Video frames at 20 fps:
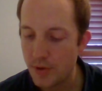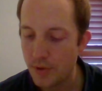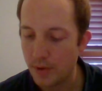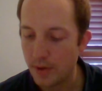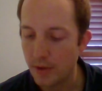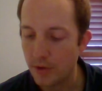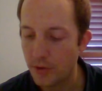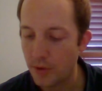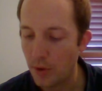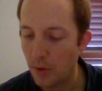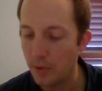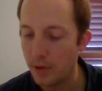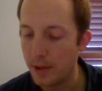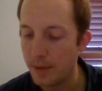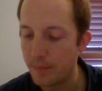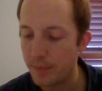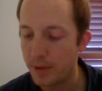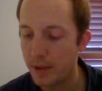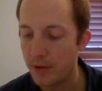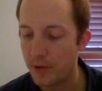to console
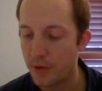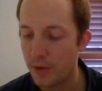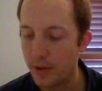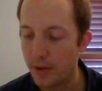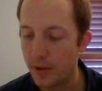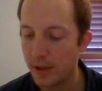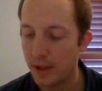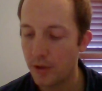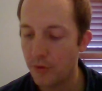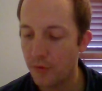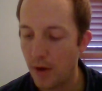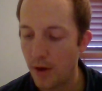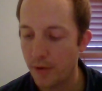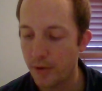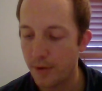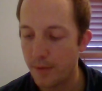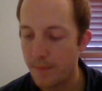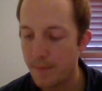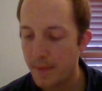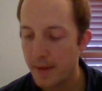him concerning his
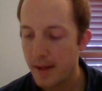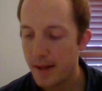father.